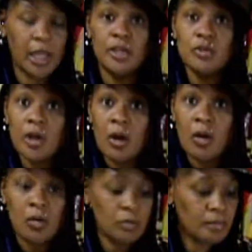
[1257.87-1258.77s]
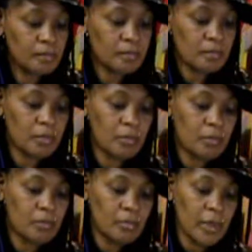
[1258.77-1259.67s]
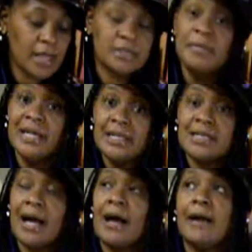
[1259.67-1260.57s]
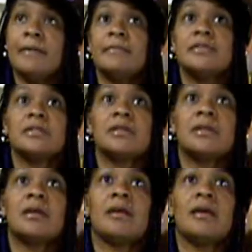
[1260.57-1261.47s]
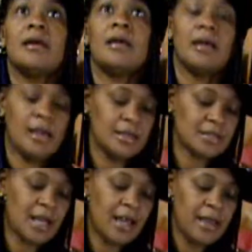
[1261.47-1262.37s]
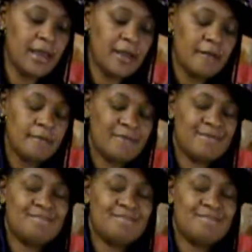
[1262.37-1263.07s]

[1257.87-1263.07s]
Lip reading: And you know, as many times as I have